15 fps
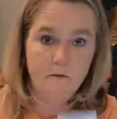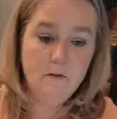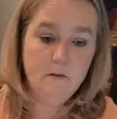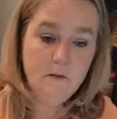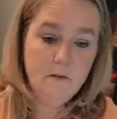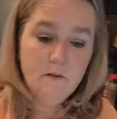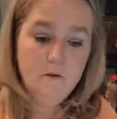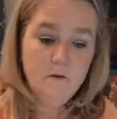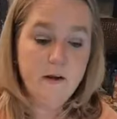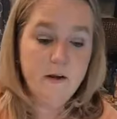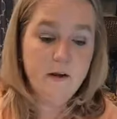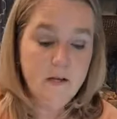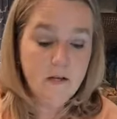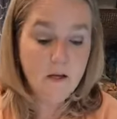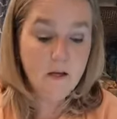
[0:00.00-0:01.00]
This
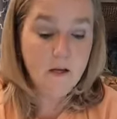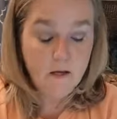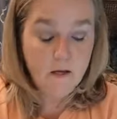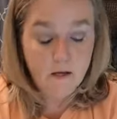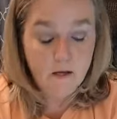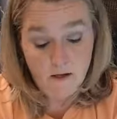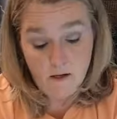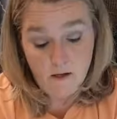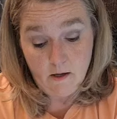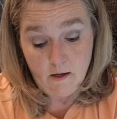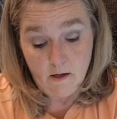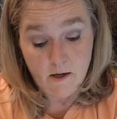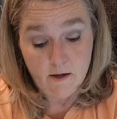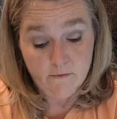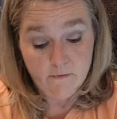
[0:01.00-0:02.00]
green
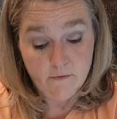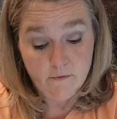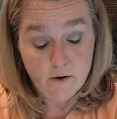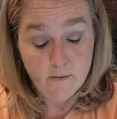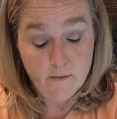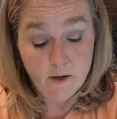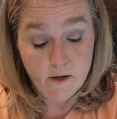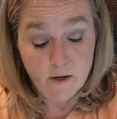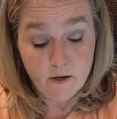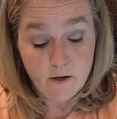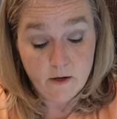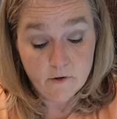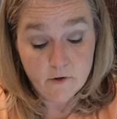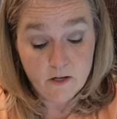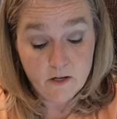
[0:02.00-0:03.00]
came from
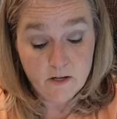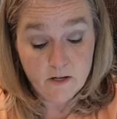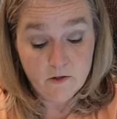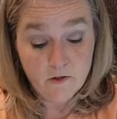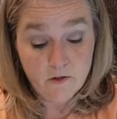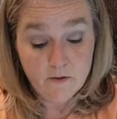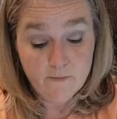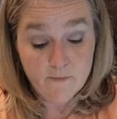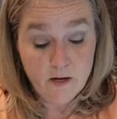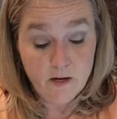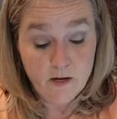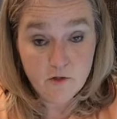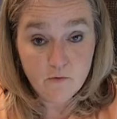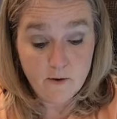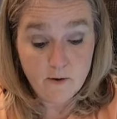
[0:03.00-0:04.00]
Dollar Tree. It's just
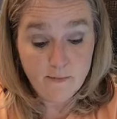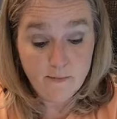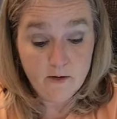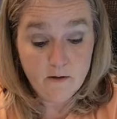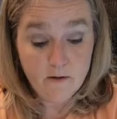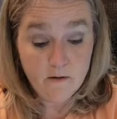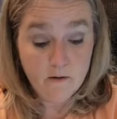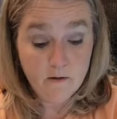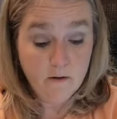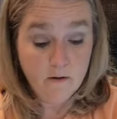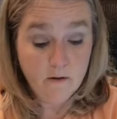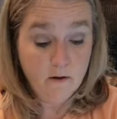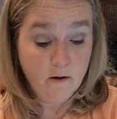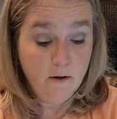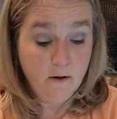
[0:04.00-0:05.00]
mesh ribbon.
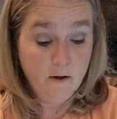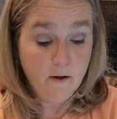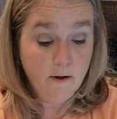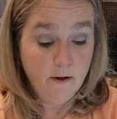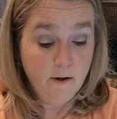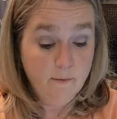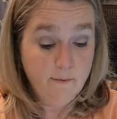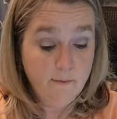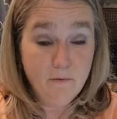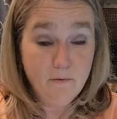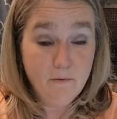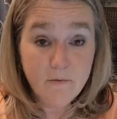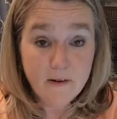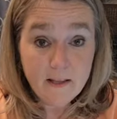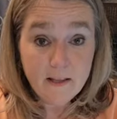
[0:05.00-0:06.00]
I
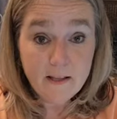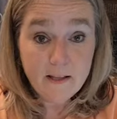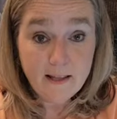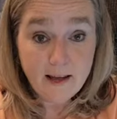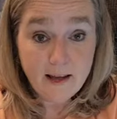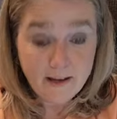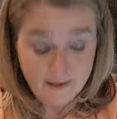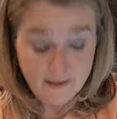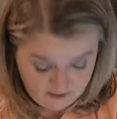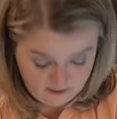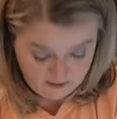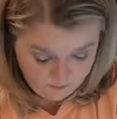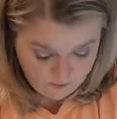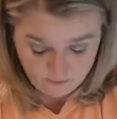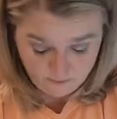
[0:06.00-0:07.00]
really like it to
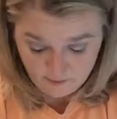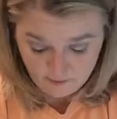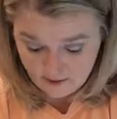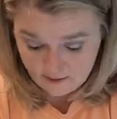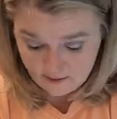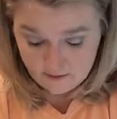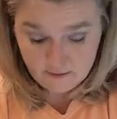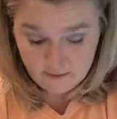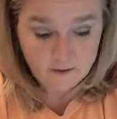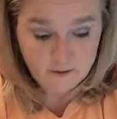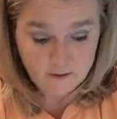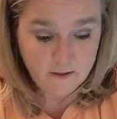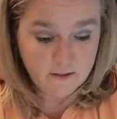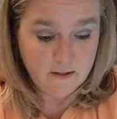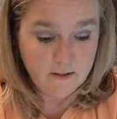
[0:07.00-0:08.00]
put it behind stuff like
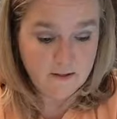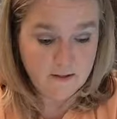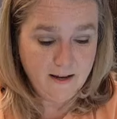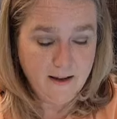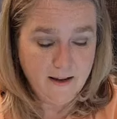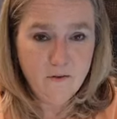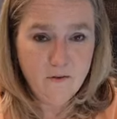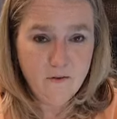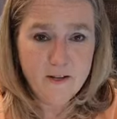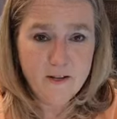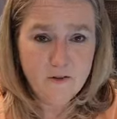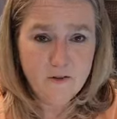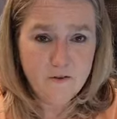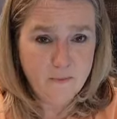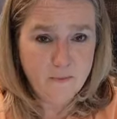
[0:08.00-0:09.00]
this because it kind of reminds
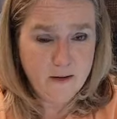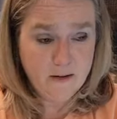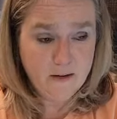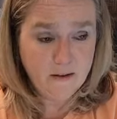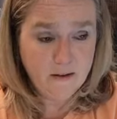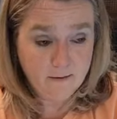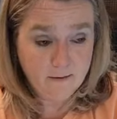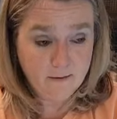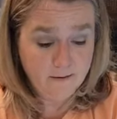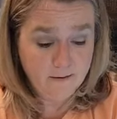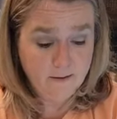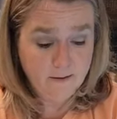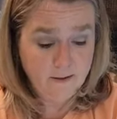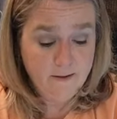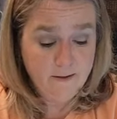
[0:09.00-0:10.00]
you of being like
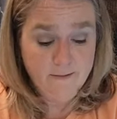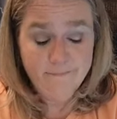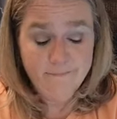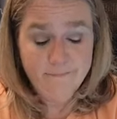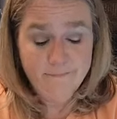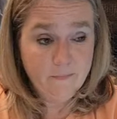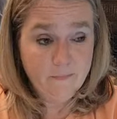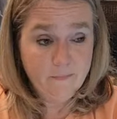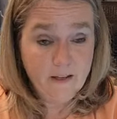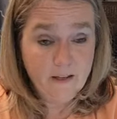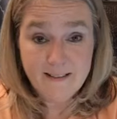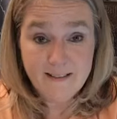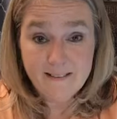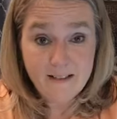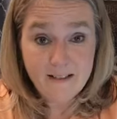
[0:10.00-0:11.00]

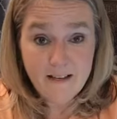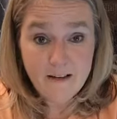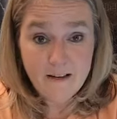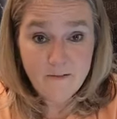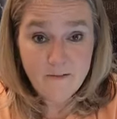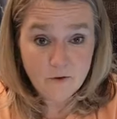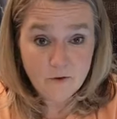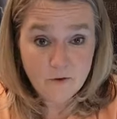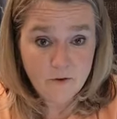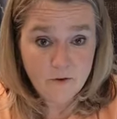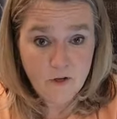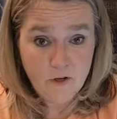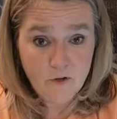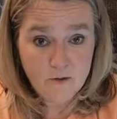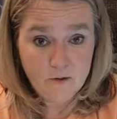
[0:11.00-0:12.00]
leaves or
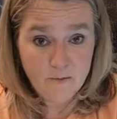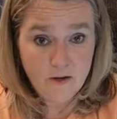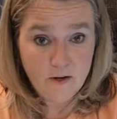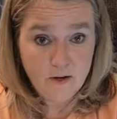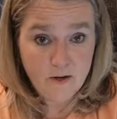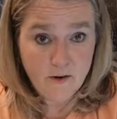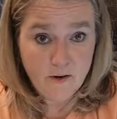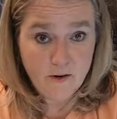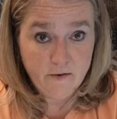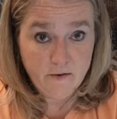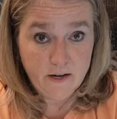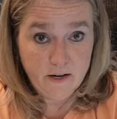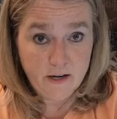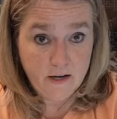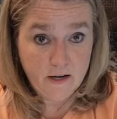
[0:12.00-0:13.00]
some kind of greenery.